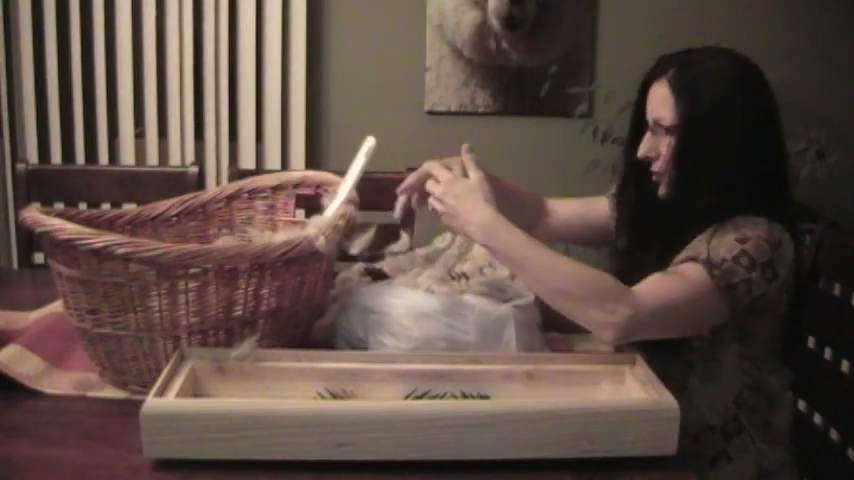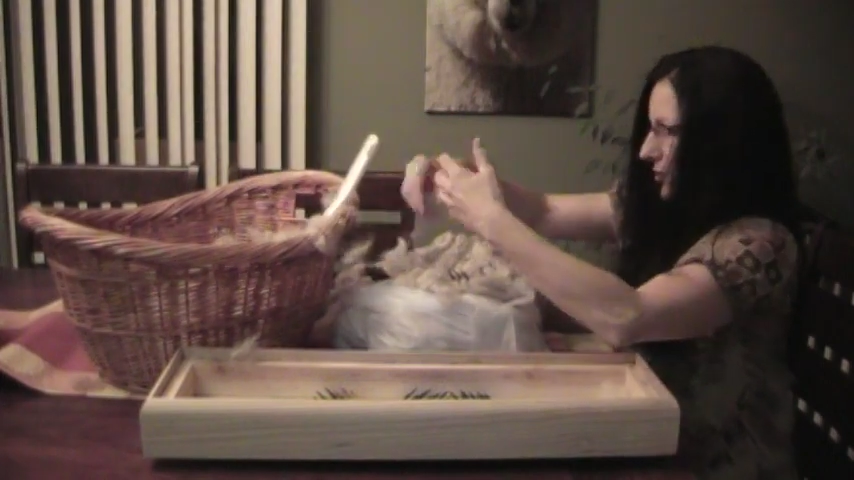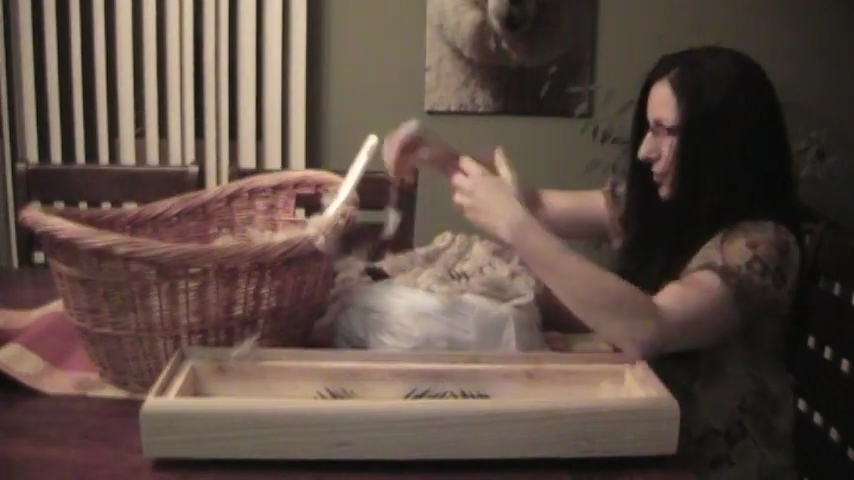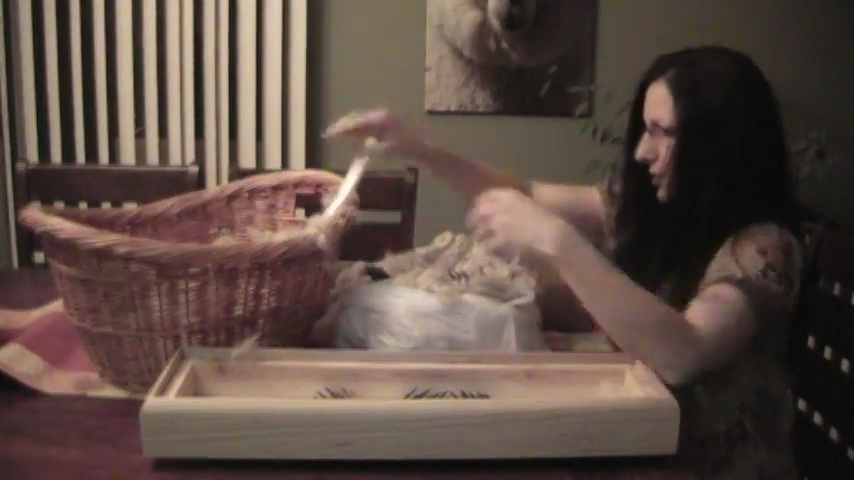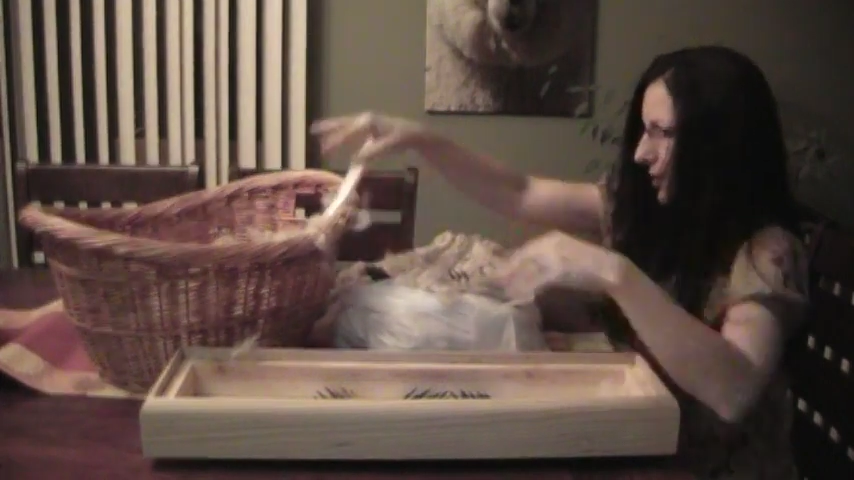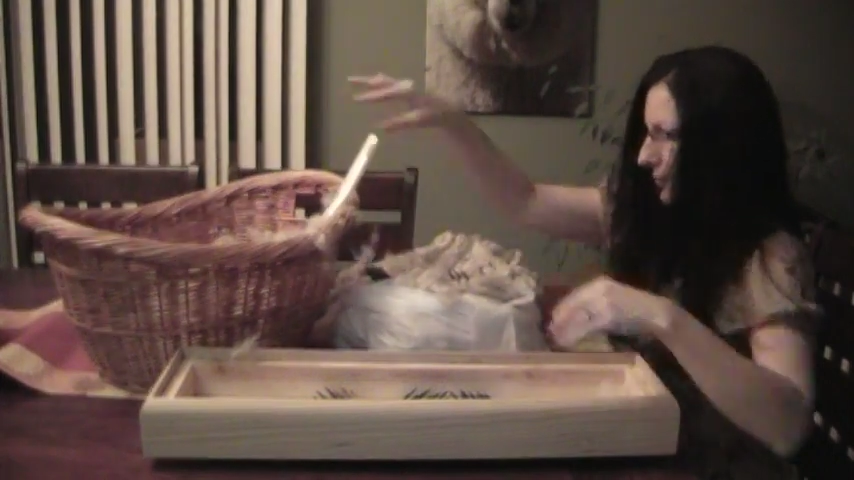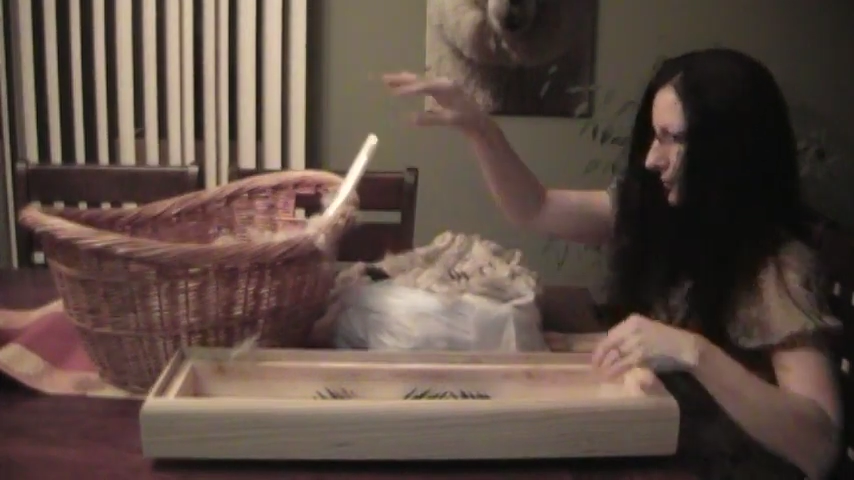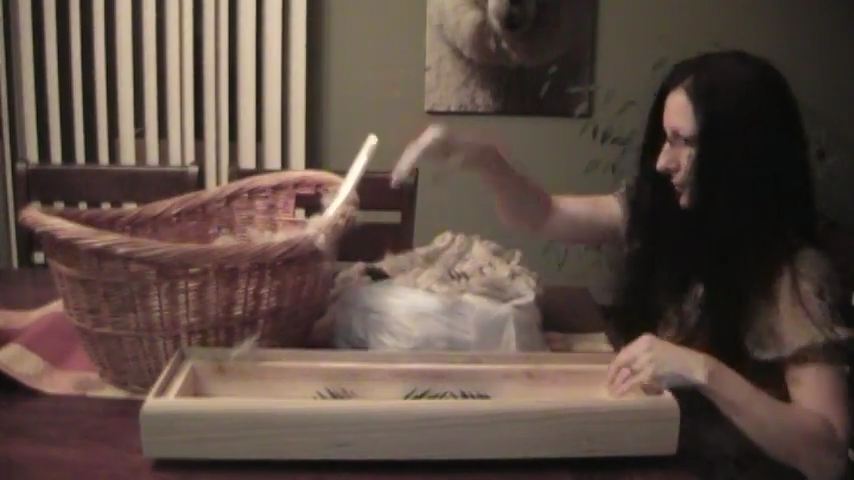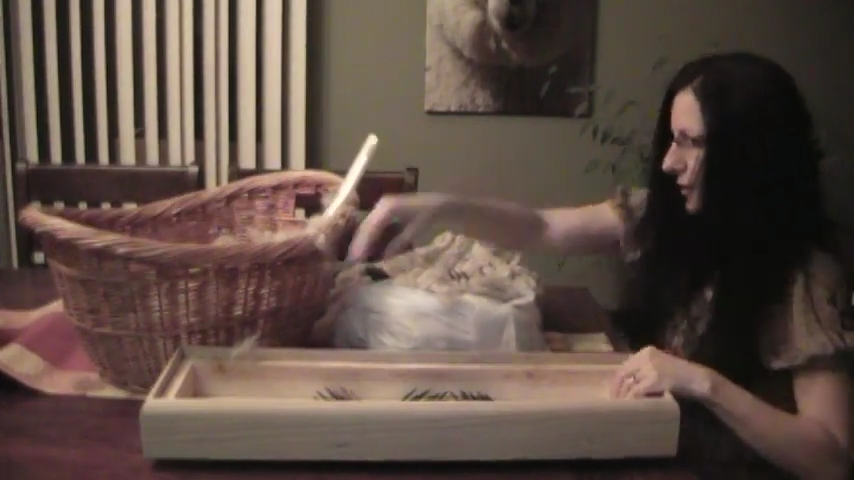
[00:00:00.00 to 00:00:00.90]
just still there.